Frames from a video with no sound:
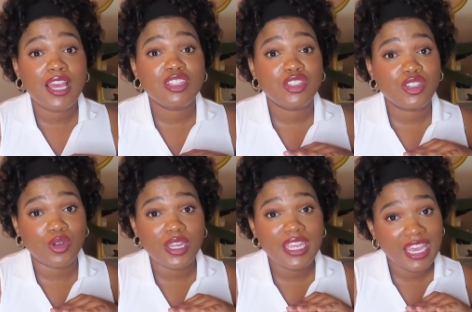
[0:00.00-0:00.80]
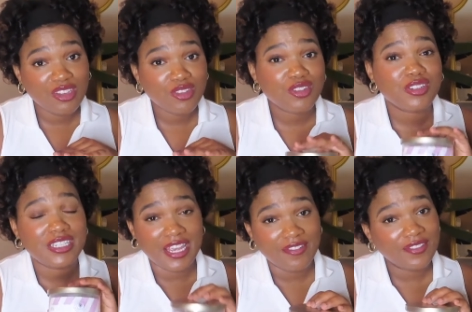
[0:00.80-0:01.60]
soy candles are
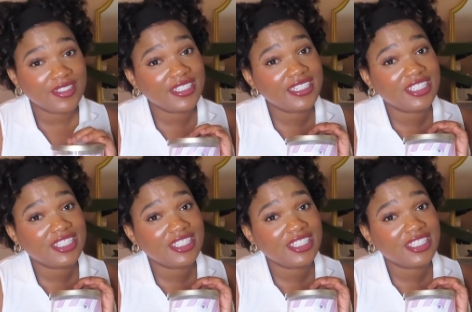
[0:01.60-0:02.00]
definitely